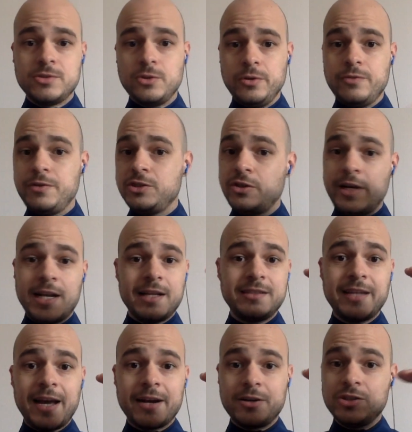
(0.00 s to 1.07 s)
So if you're training
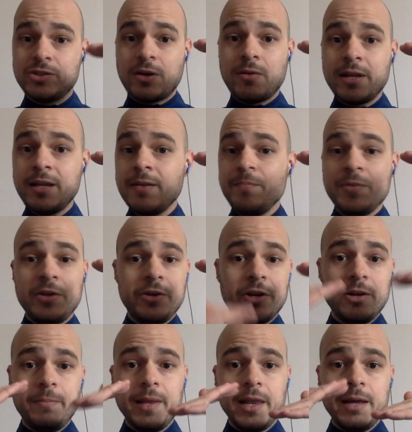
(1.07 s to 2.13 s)
attackers only, you're
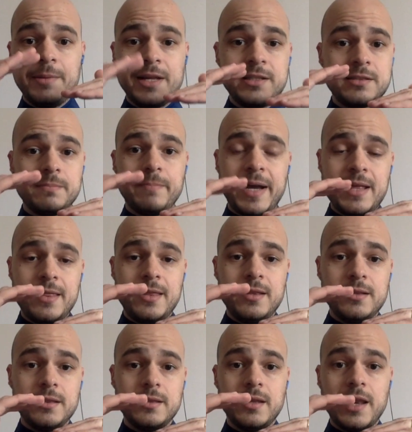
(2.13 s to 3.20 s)
going to be limited by
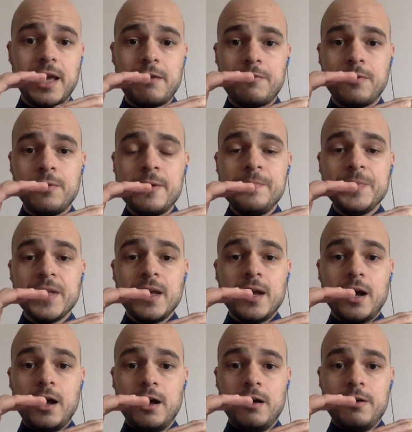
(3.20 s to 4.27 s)
the level
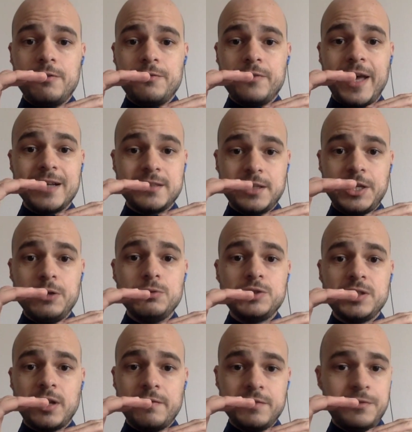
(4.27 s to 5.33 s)
of
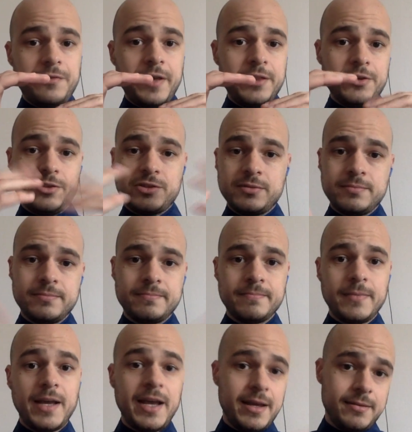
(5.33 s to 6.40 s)
execution of defenders,
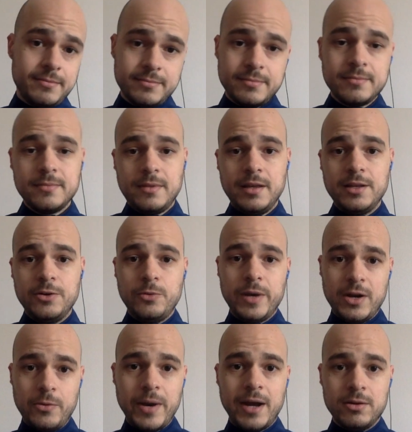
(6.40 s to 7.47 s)
and the other way
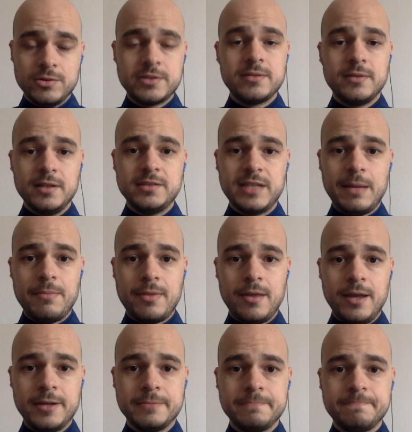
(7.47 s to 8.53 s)
around, the same thing.